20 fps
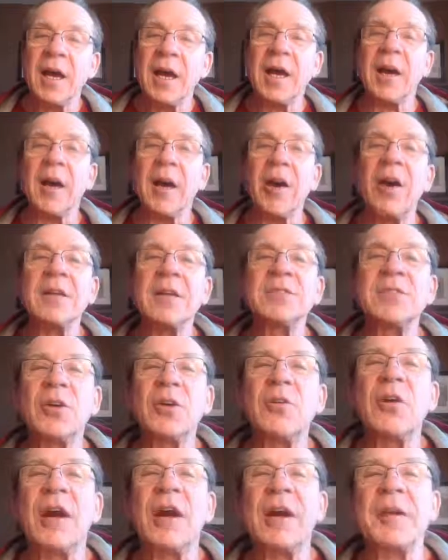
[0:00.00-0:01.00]

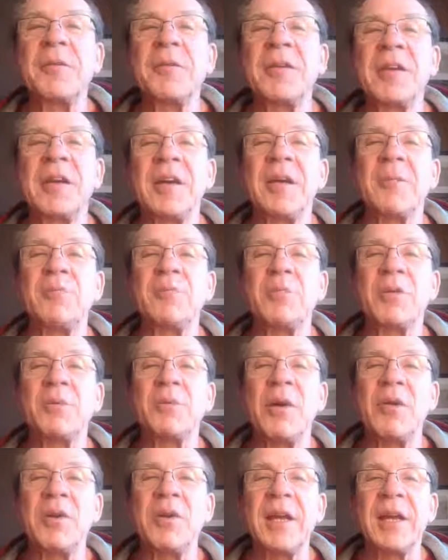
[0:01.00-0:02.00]
Also, I am
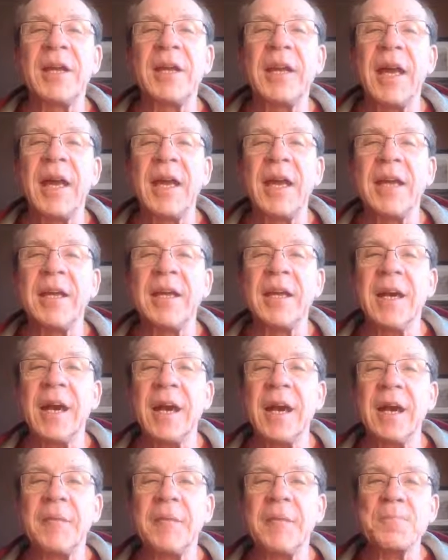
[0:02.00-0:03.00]
promoting
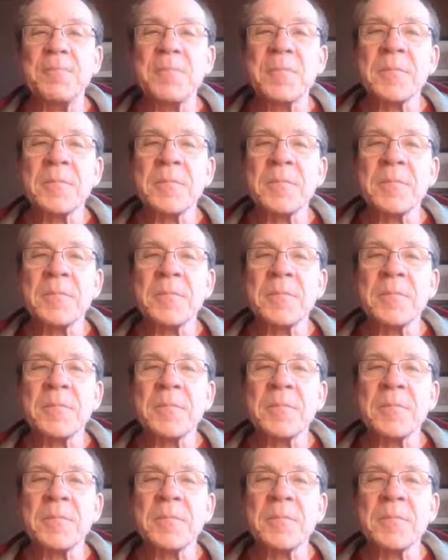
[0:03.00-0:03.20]
a